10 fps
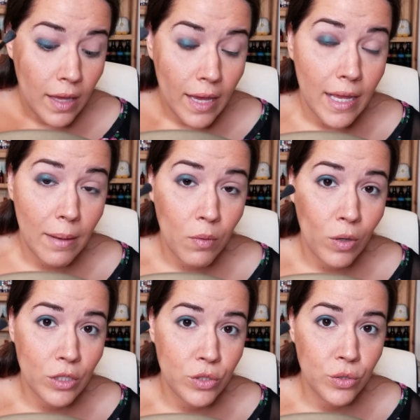And I'm
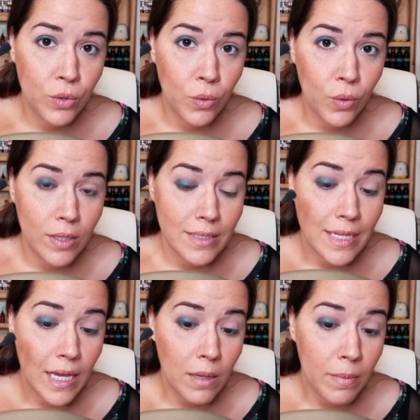going to
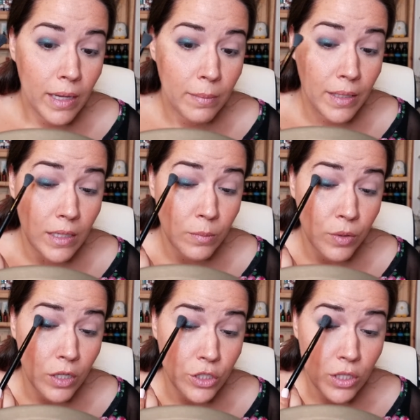take my blending
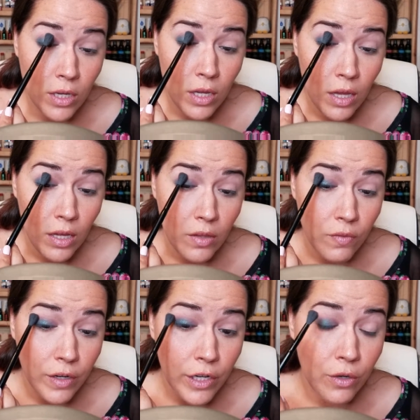brush in the
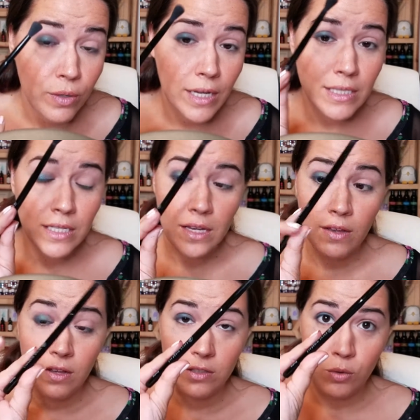very crease
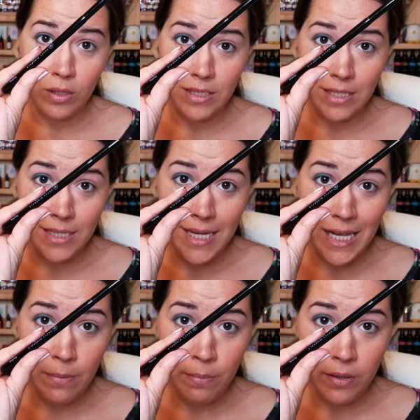towards the
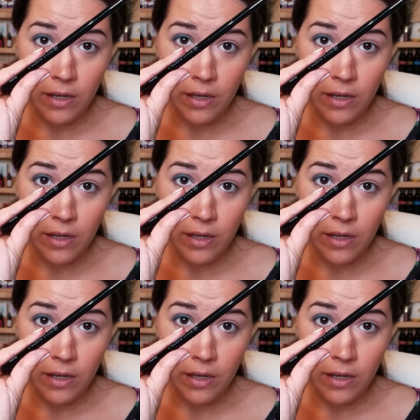tip,